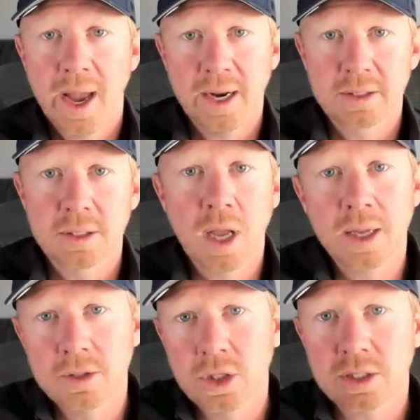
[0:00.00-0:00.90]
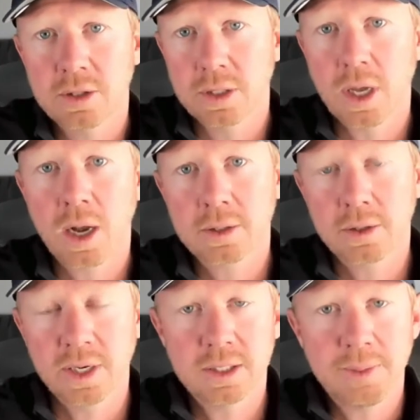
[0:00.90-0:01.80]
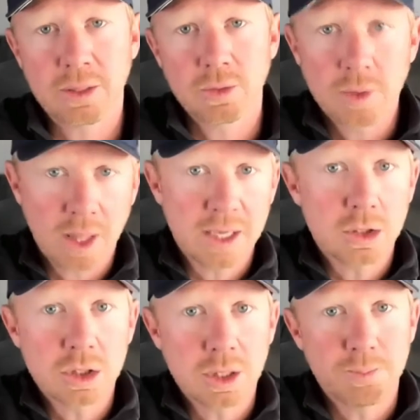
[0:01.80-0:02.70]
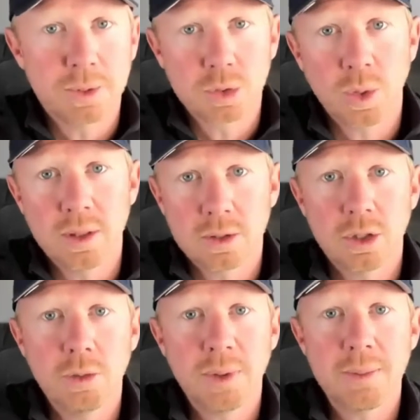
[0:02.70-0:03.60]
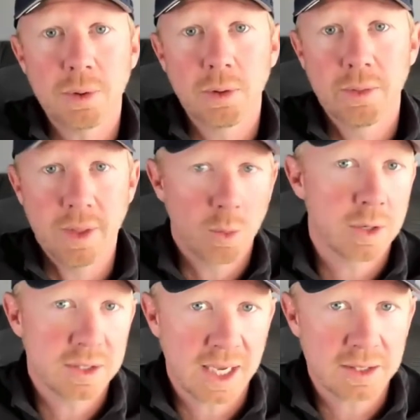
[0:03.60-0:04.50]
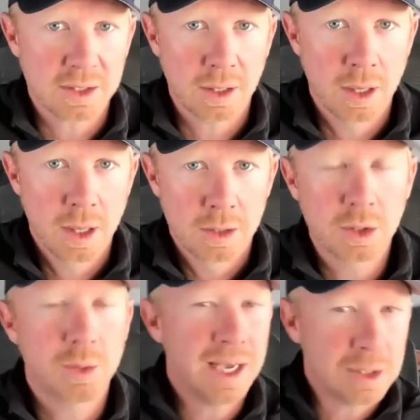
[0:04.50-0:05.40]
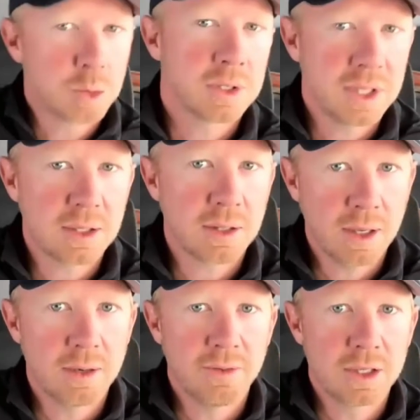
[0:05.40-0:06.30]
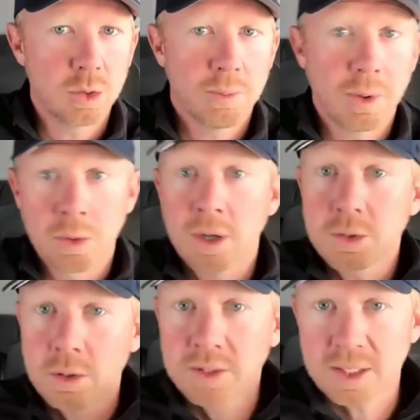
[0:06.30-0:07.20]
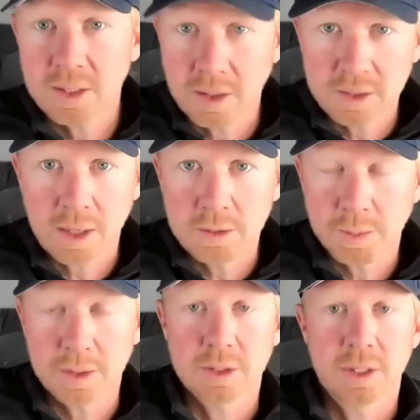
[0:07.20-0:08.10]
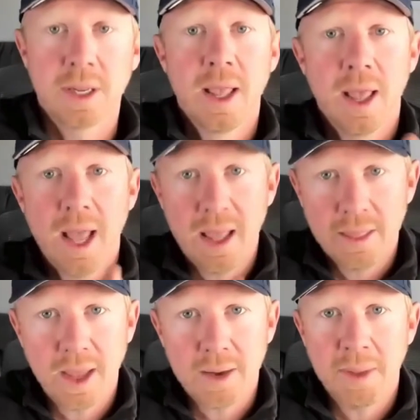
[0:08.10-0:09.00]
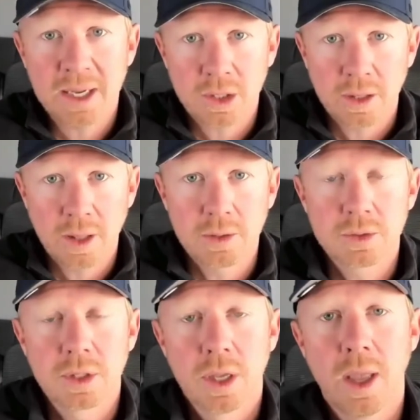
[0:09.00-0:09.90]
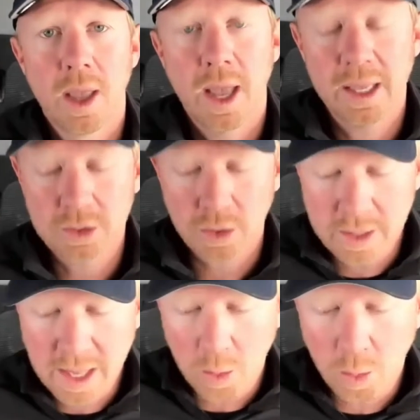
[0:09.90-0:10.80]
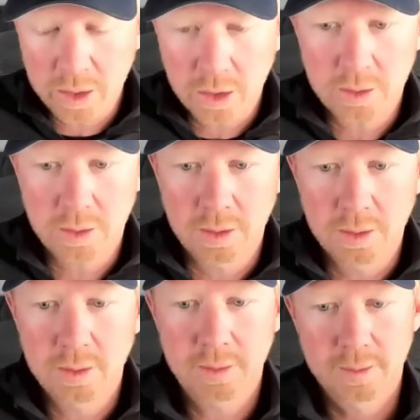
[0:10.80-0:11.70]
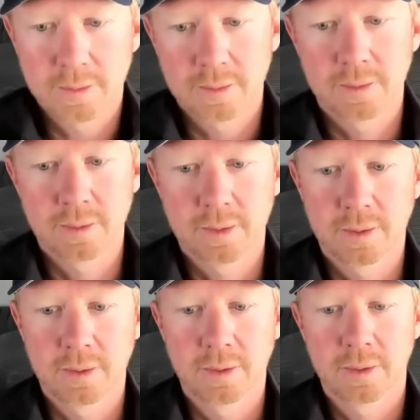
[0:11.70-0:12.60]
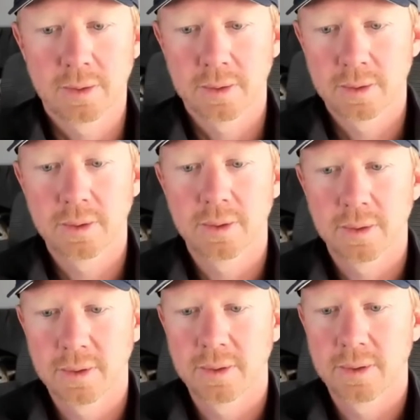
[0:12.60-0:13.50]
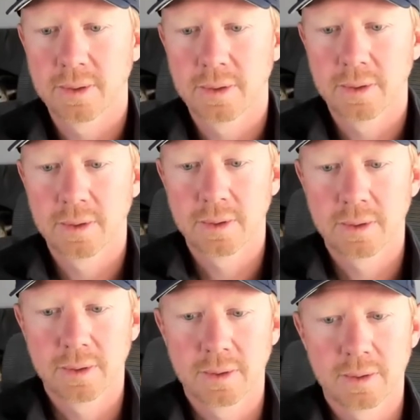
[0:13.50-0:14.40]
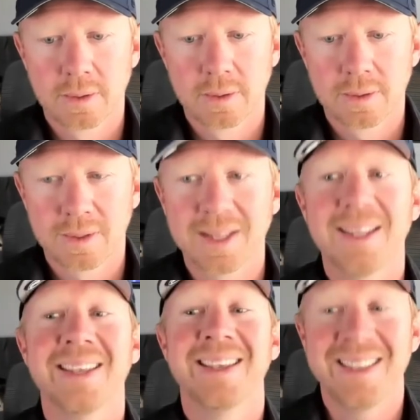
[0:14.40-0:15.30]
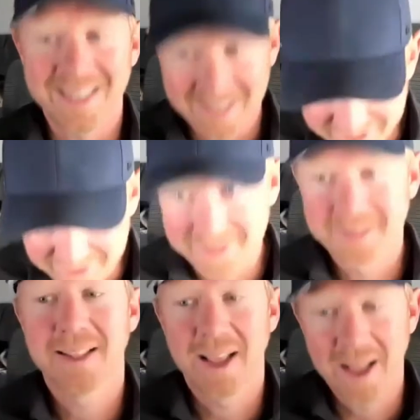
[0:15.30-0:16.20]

And it's not just the doctor, it's about the relationship between the two people that we're assessing. So yes, we're assessing the individual, but we're also assessing the salesperson and then meshing those. So you could also potentially recommend which salesperson goes best with which doctor.